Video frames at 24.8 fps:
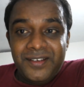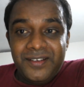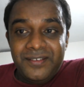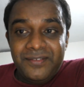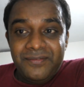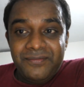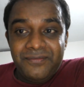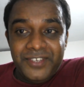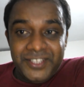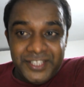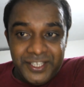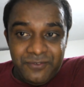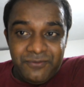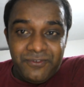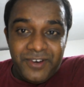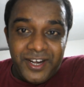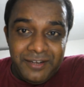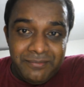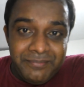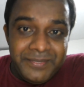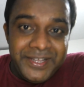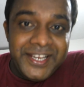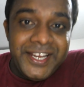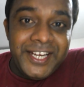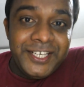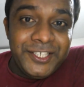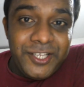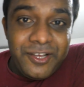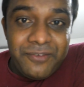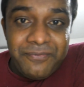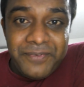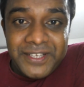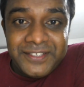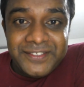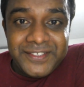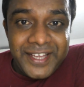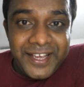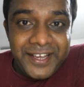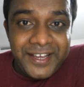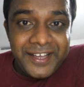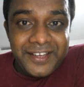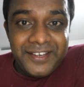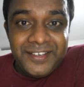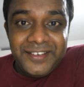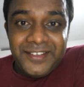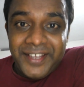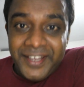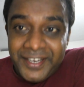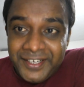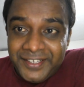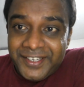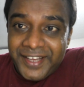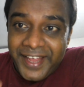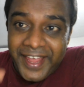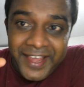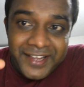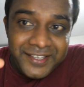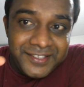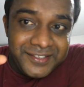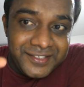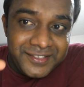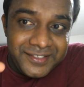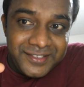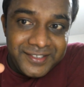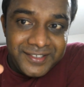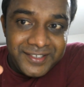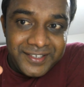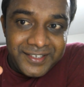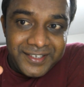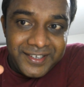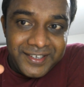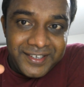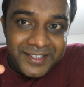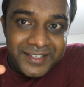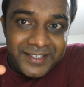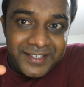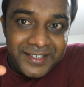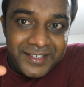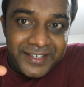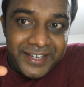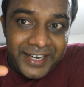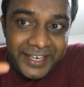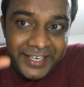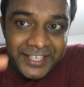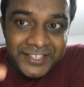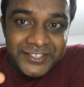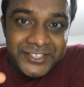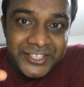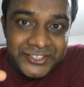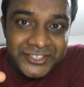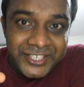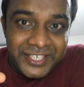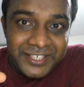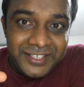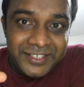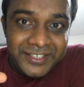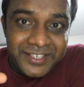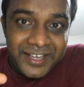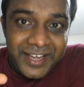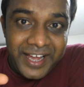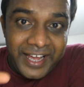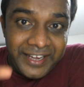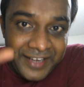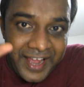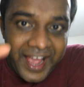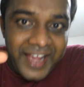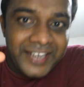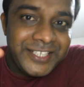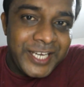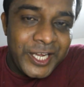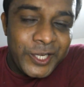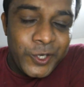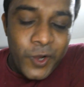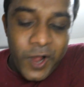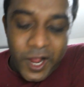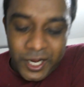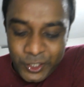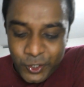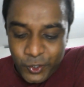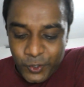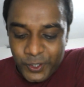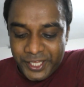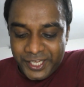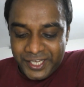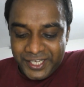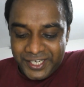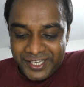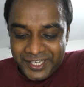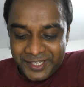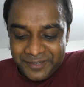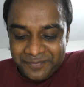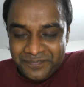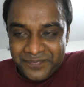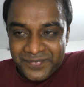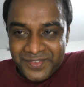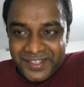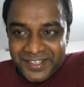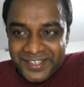within 1/1000th of a second, he takes a decision and act accordingly.